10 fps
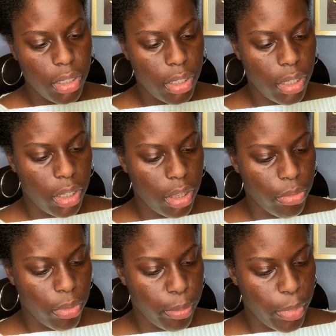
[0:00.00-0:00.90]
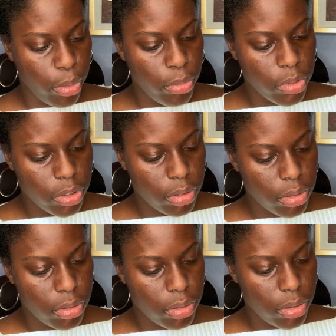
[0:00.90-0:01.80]
in the remote.
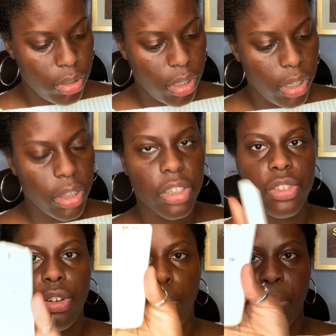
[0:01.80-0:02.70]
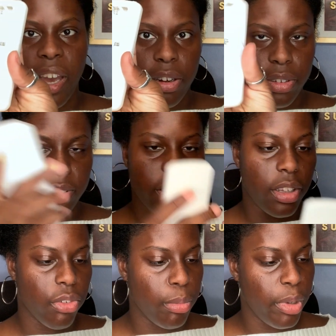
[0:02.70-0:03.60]
There's no batteries in the
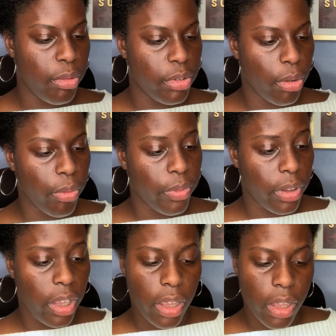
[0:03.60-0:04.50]
remote, hopefully.